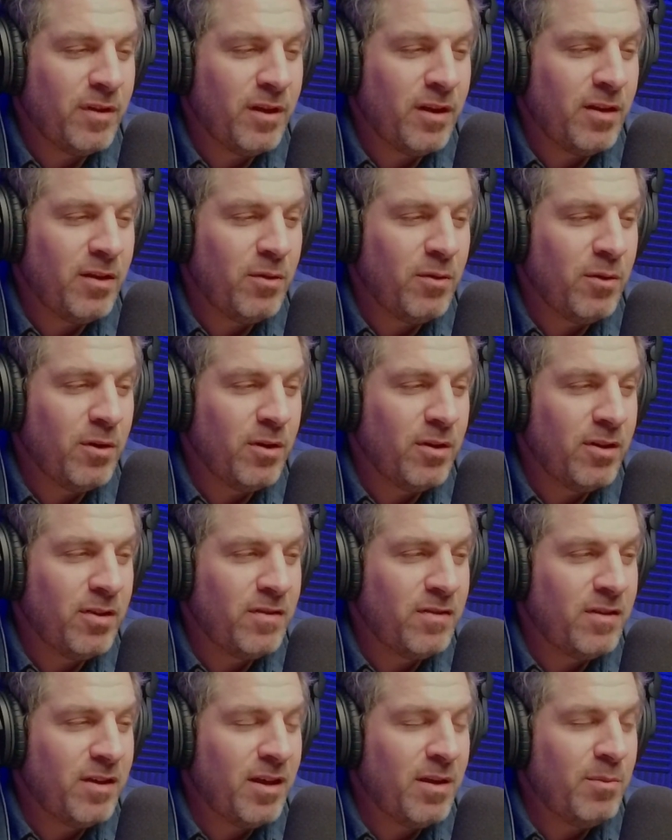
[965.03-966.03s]
and you are the
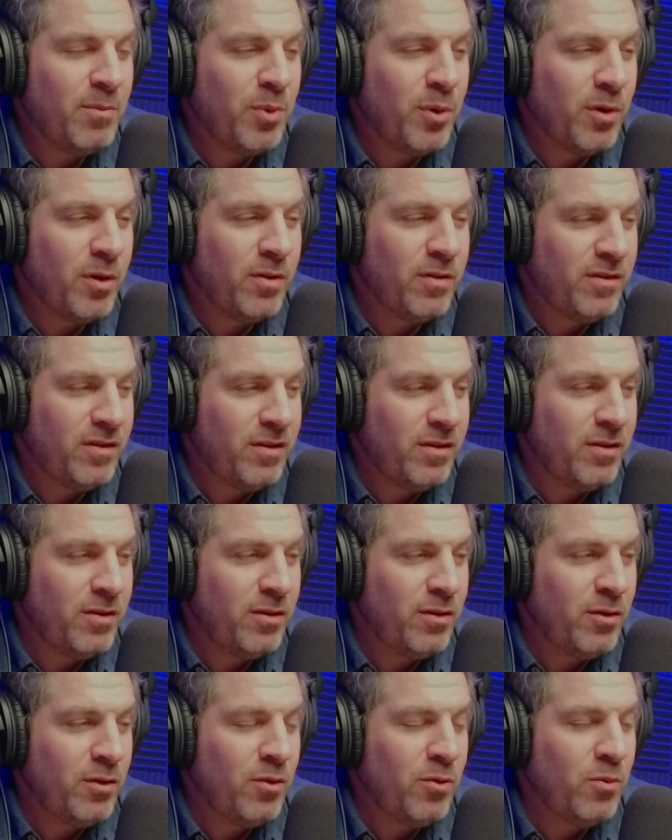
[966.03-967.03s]
same person
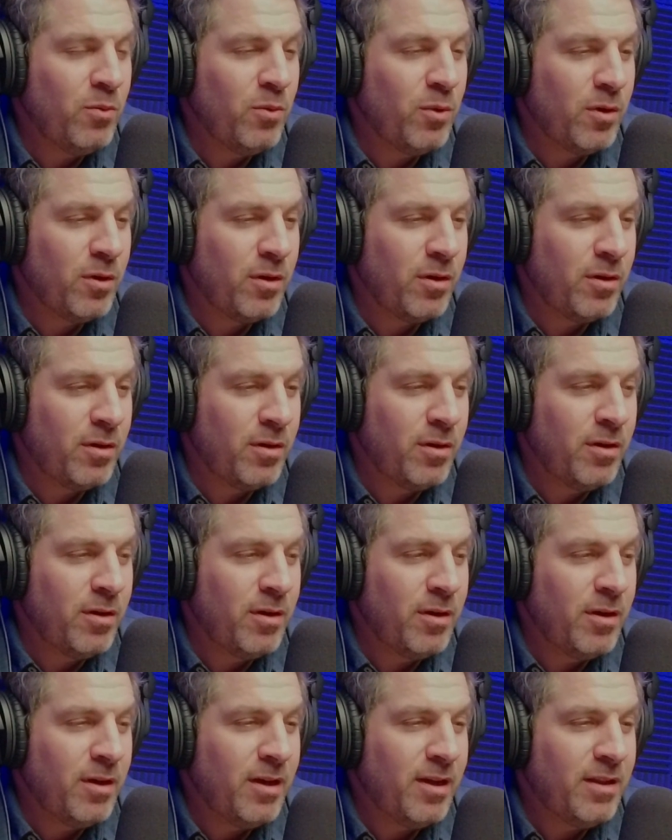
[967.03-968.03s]
you were
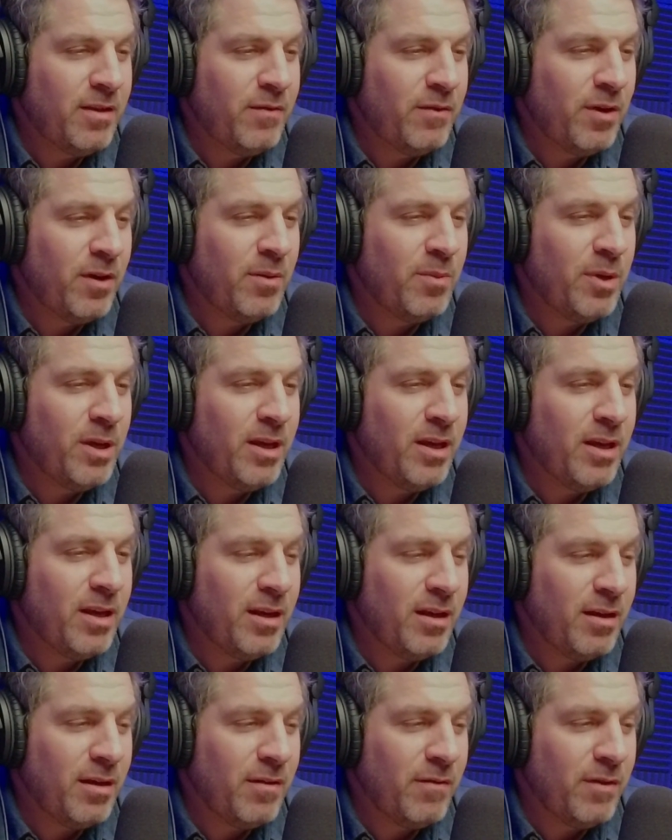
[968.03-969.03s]
at the very
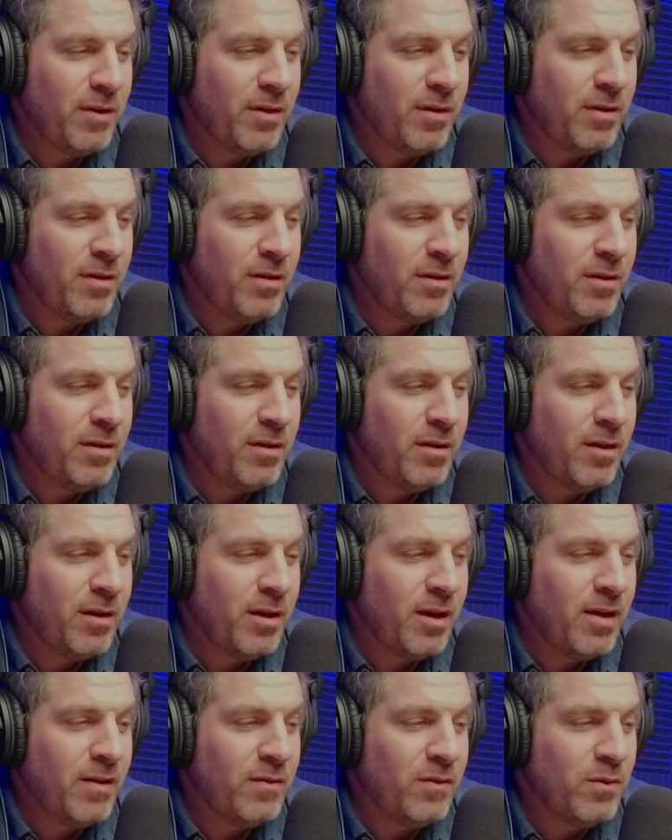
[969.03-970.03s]
beginning of it
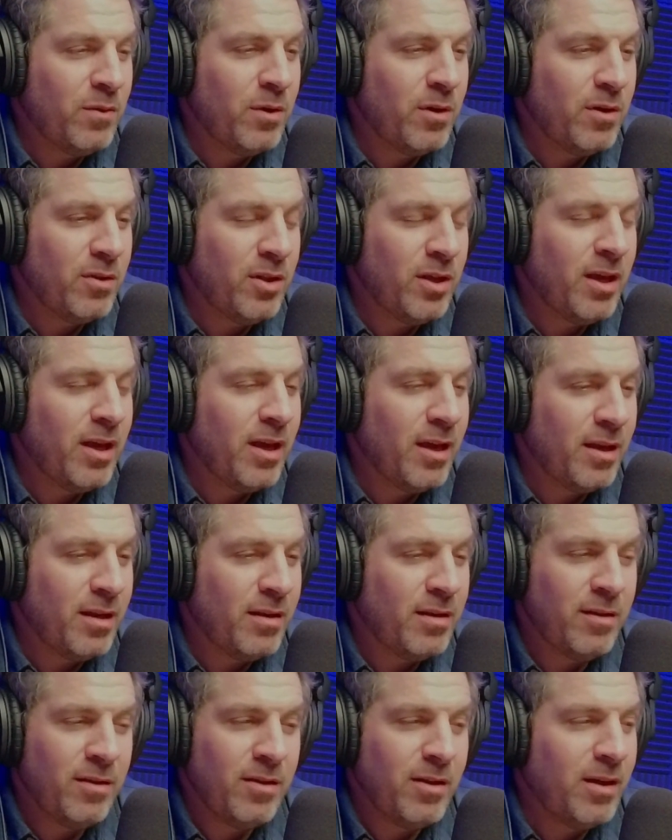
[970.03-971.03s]
as you are at the
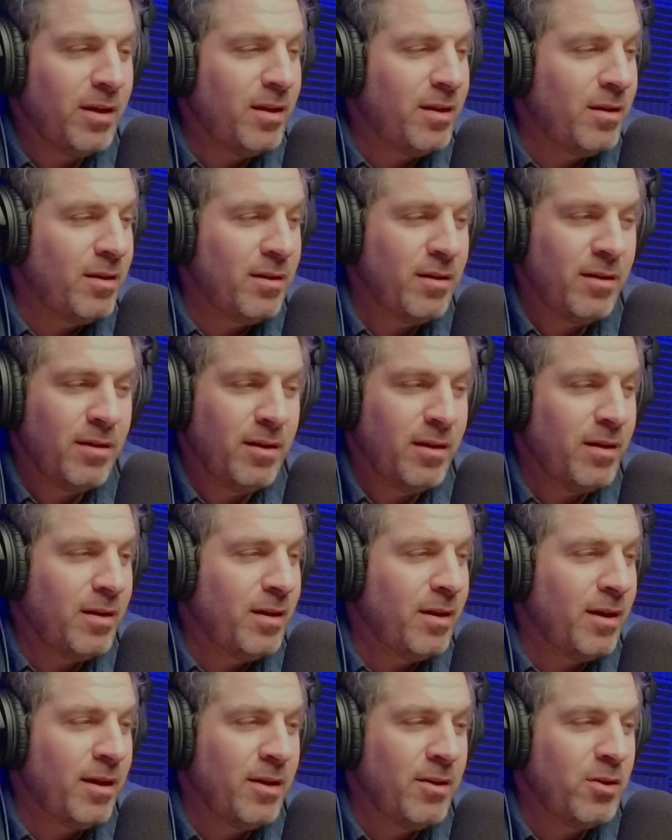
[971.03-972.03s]
end, then
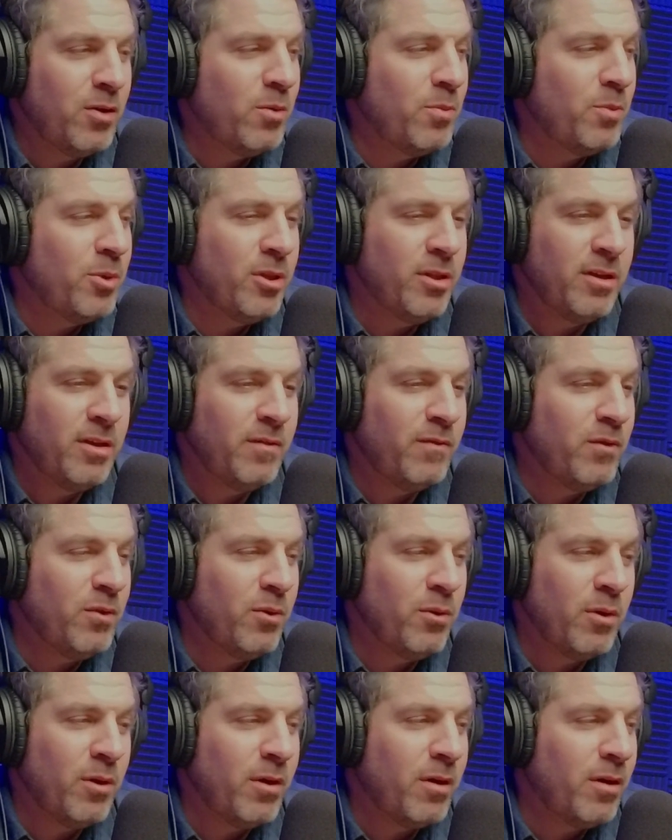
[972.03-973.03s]
I don't believe
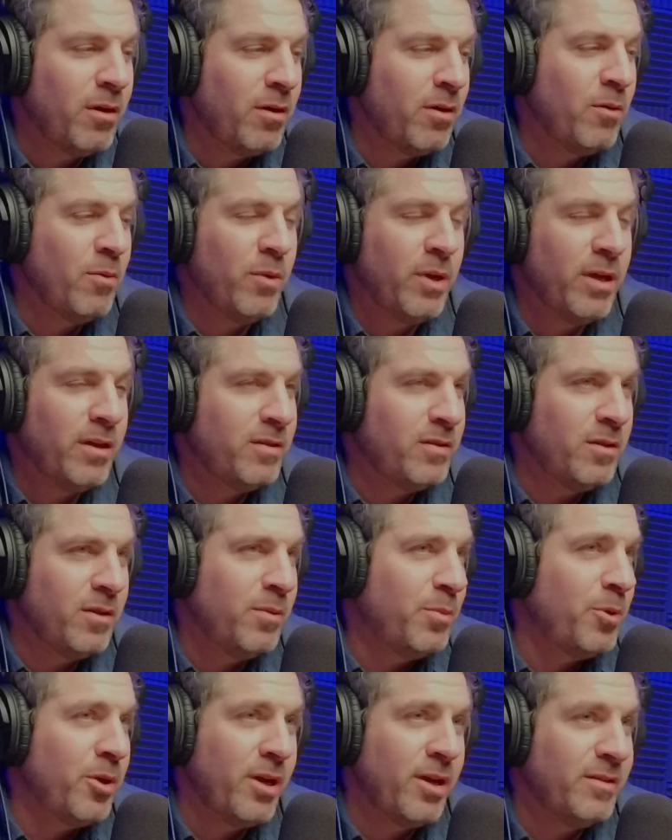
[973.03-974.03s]
you are awake to
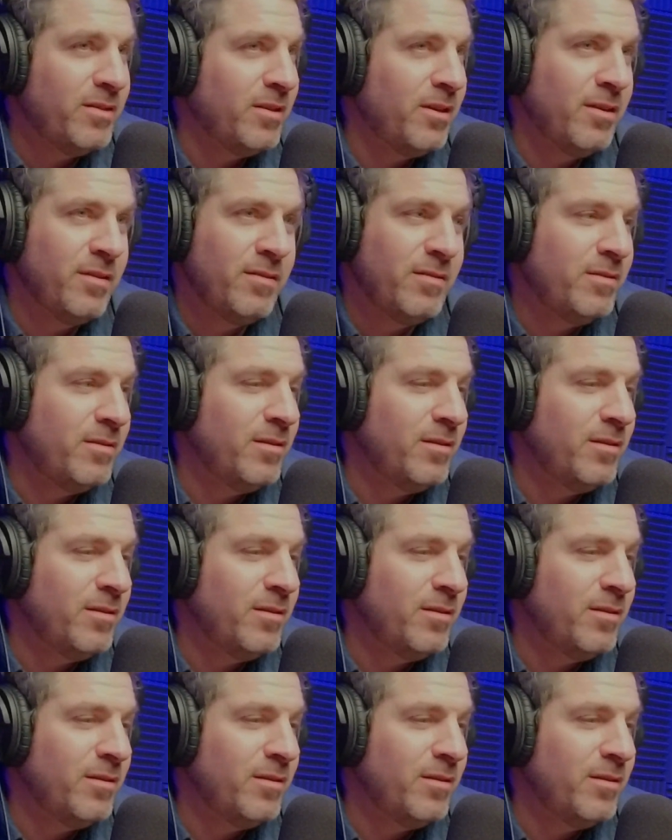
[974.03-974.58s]
the process.